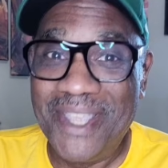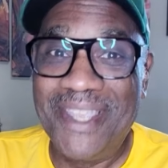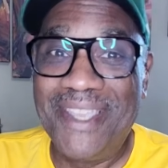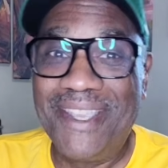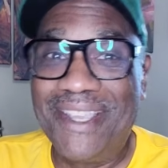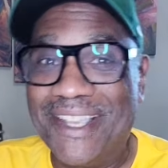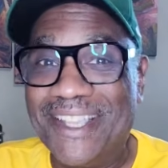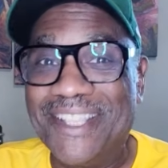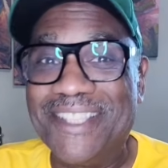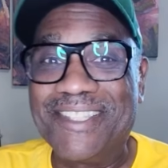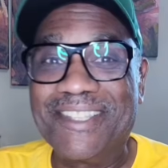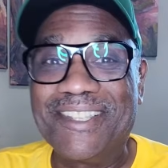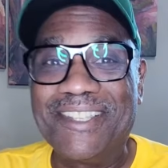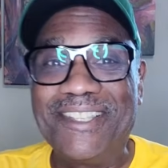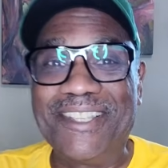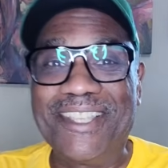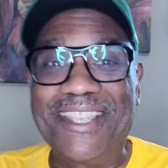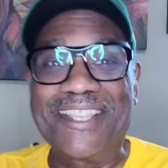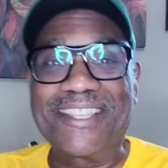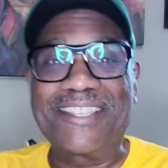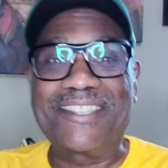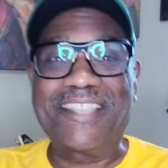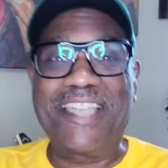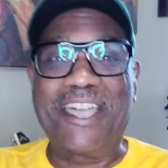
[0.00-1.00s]
Until
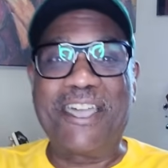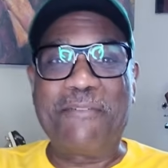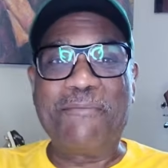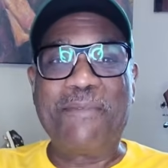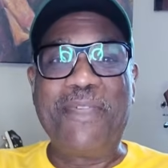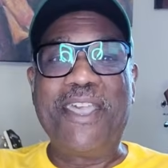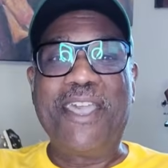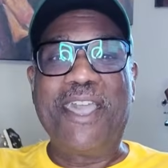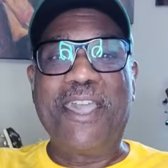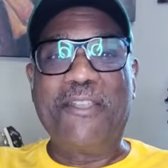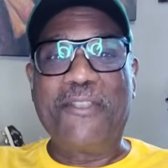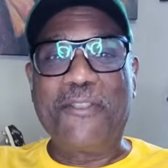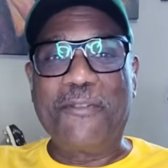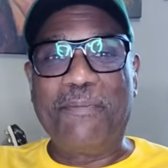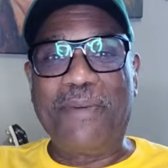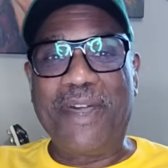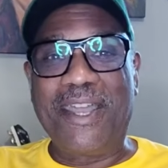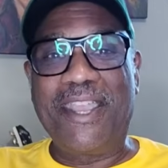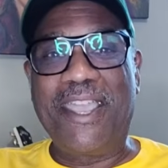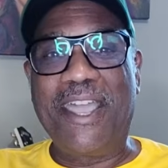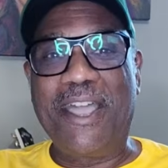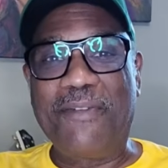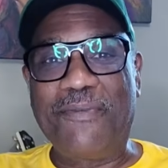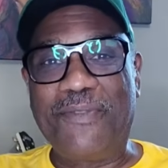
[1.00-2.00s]
next time, everybody
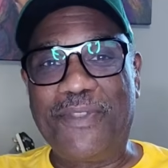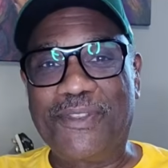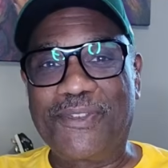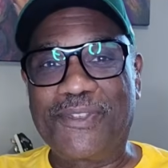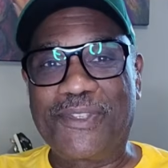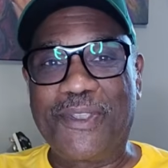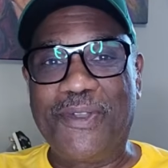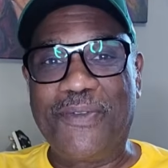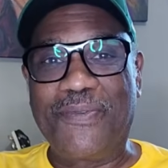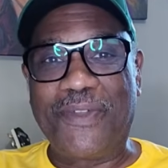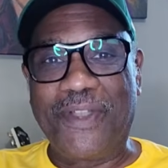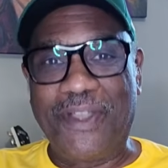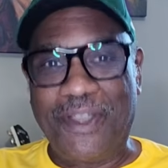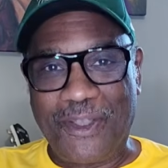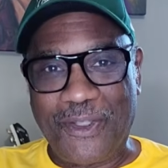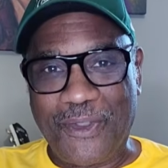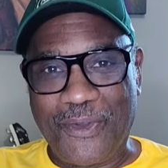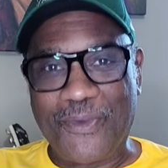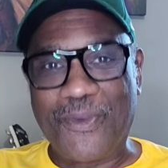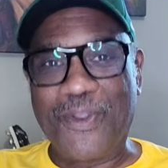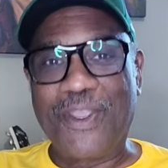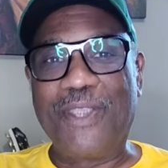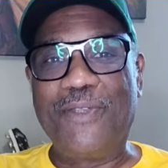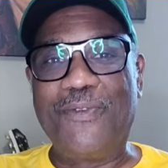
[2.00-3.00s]
have yourself a
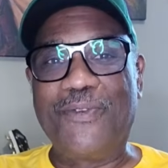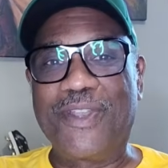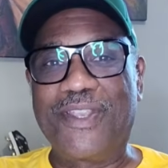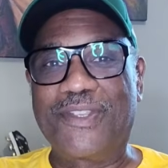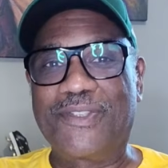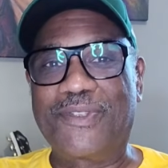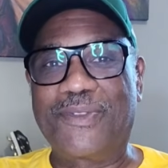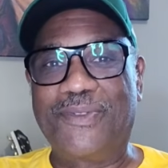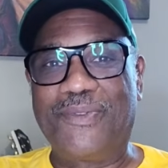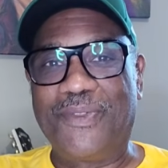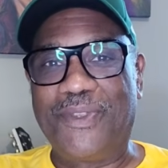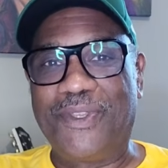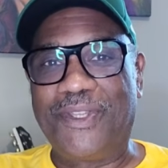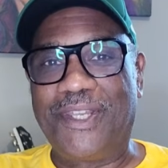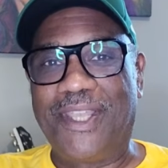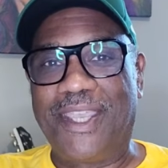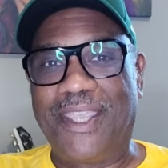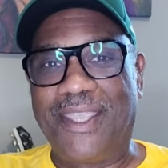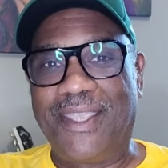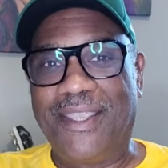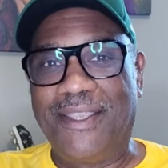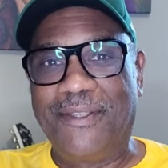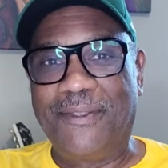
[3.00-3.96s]
great rest of your day.